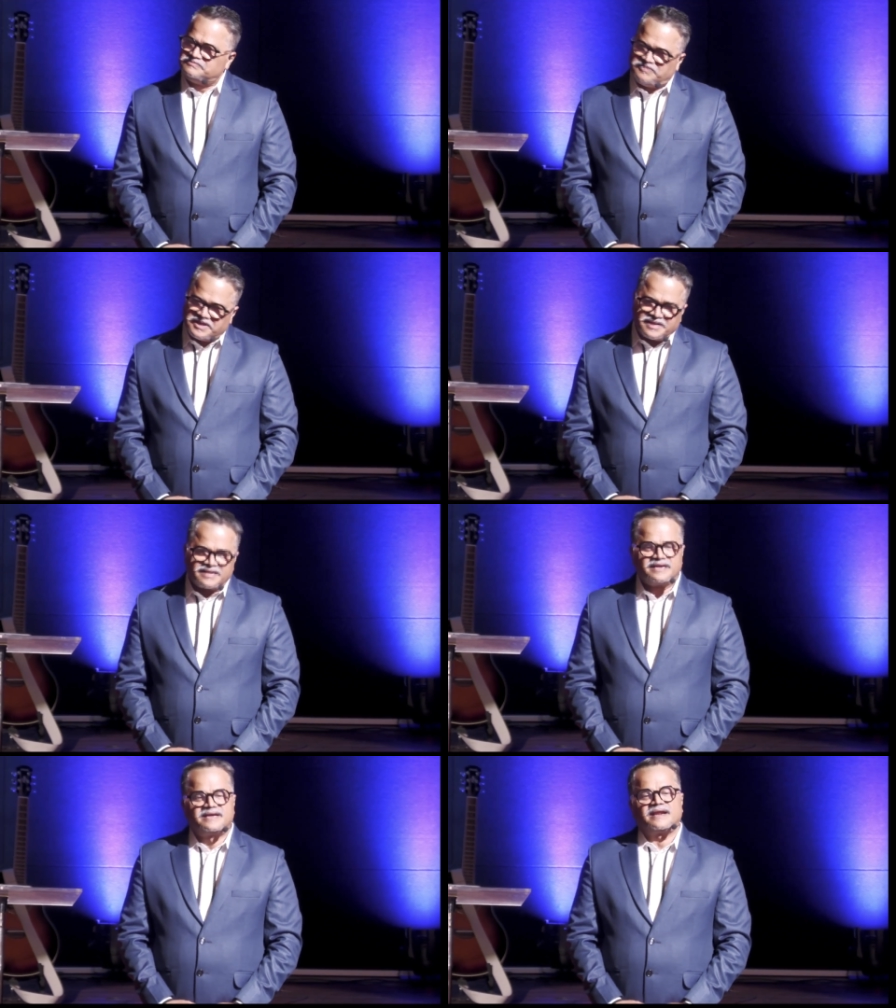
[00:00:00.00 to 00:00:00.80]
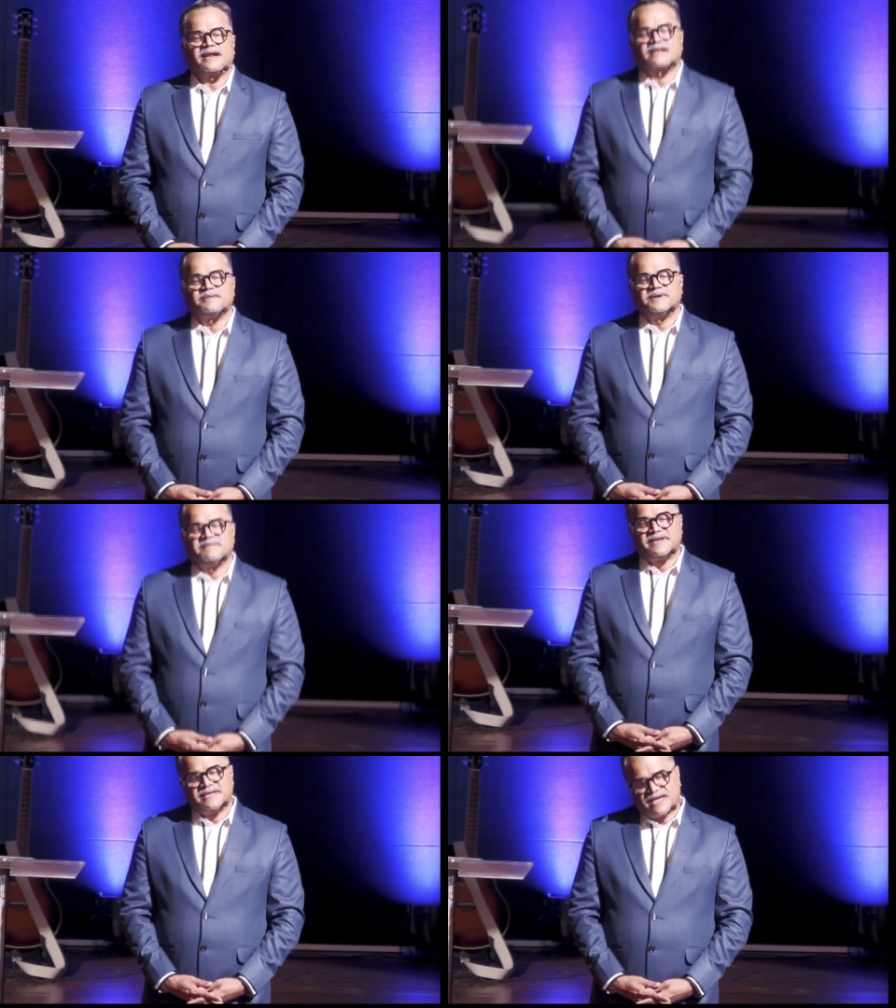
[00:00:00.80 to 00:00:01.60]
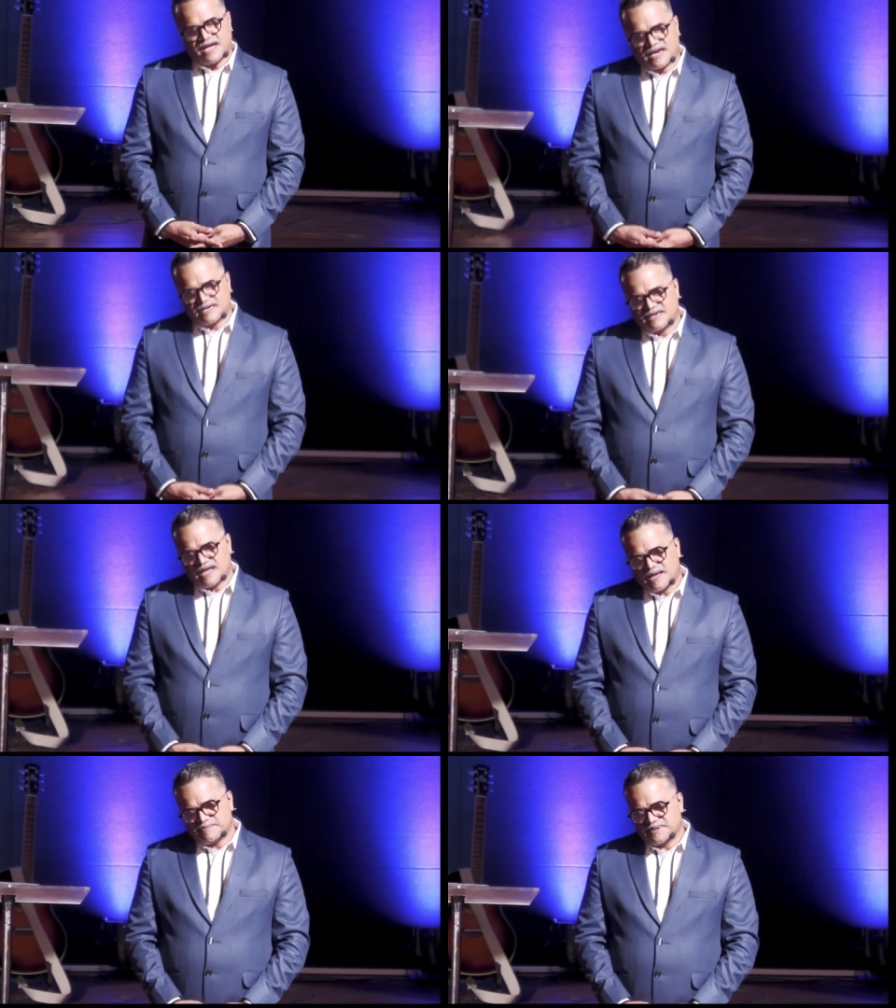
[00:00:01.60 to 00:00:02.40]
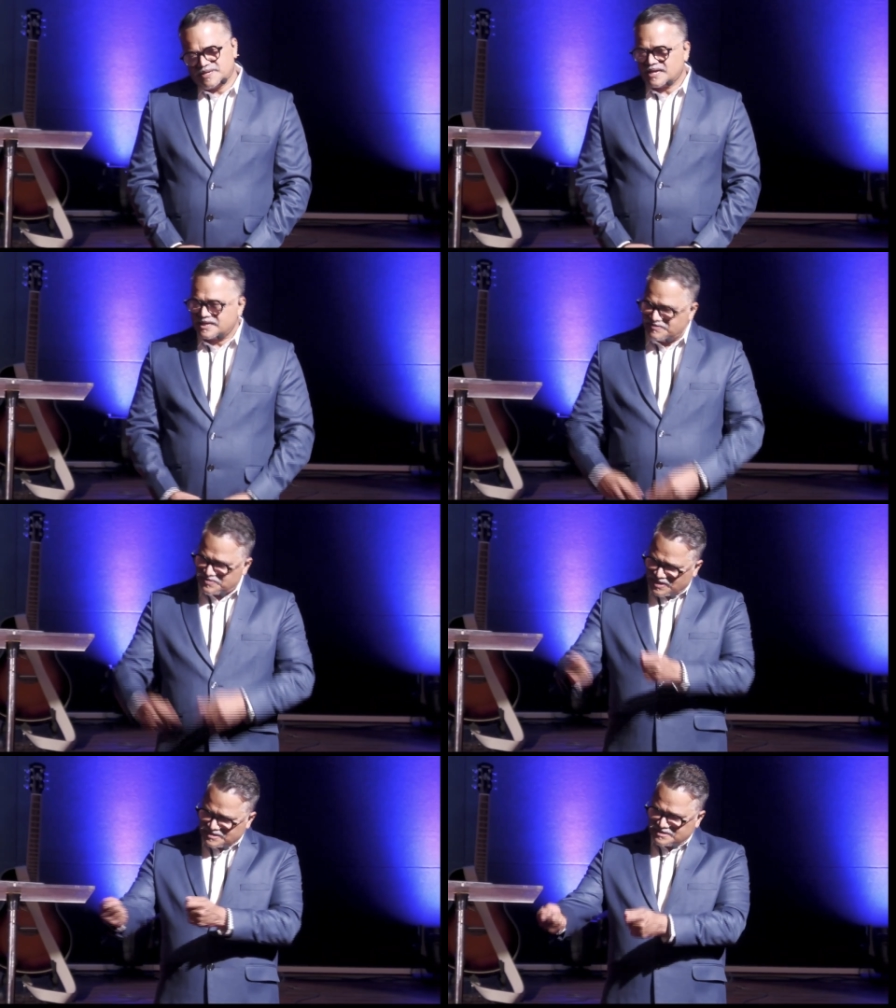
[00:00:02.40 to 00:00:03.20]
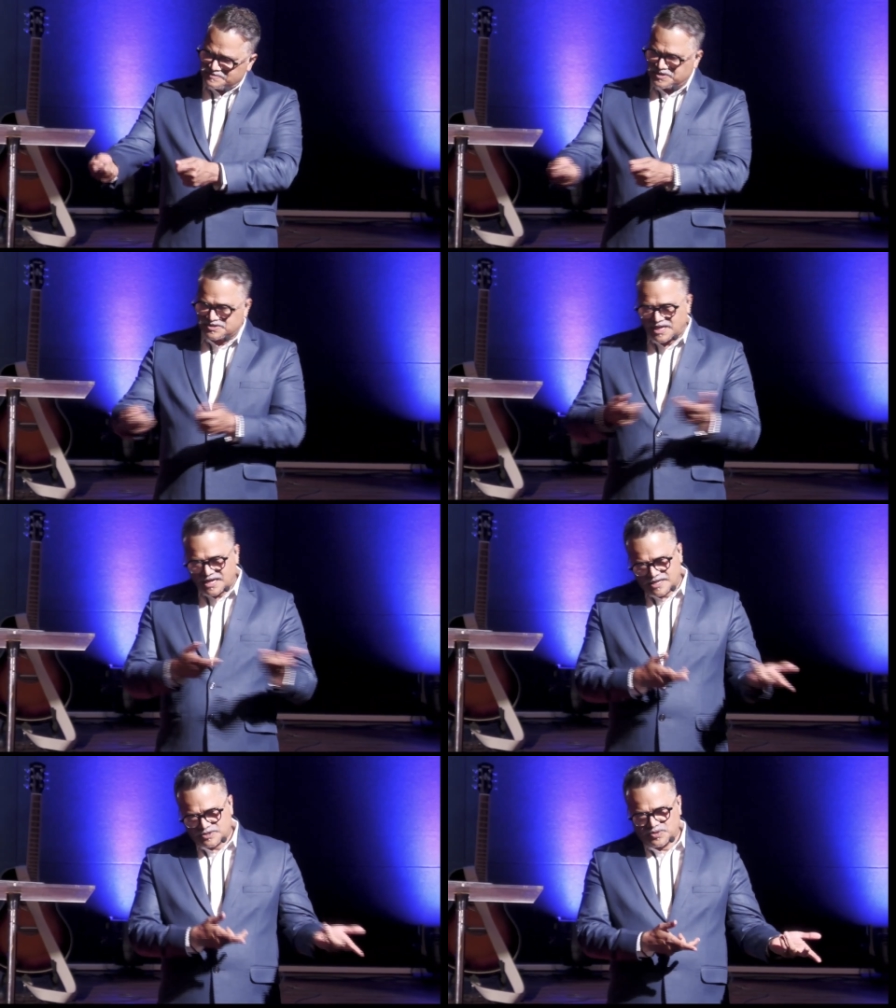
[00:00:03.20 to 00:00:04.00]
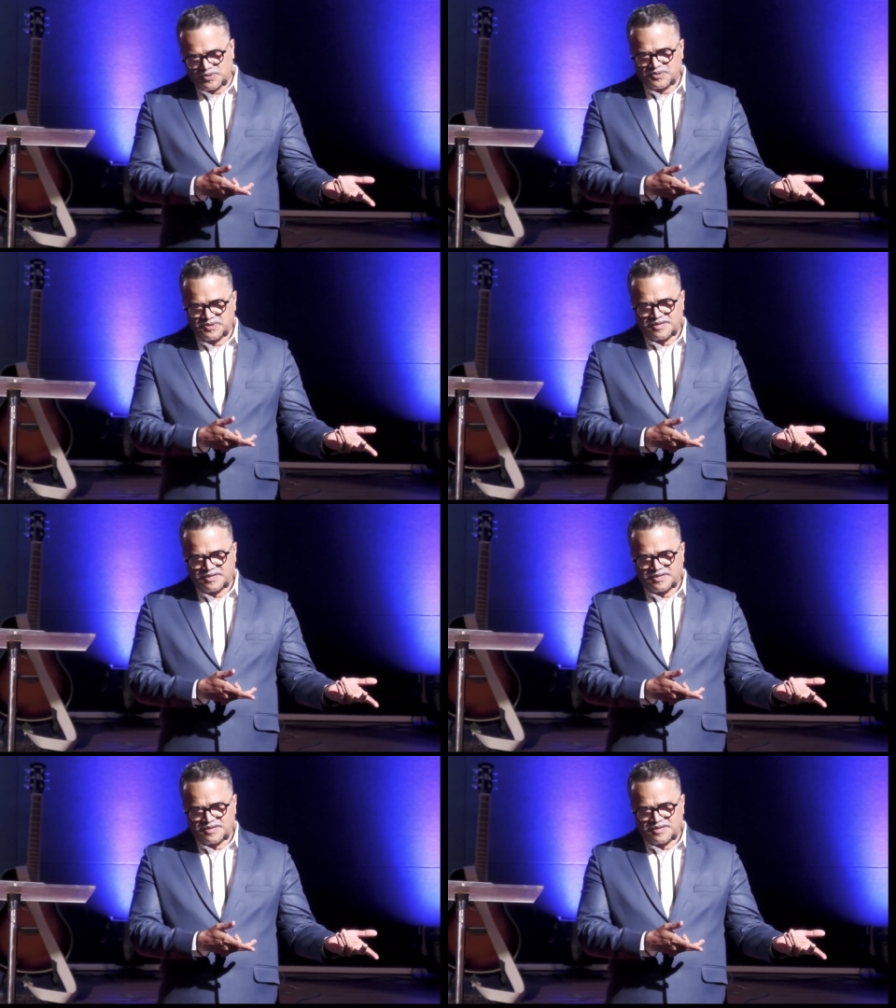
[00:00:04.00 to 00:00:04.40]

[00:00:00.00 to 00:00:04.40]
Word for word: Very regrettably, very unhappily, I give to others because I can't go.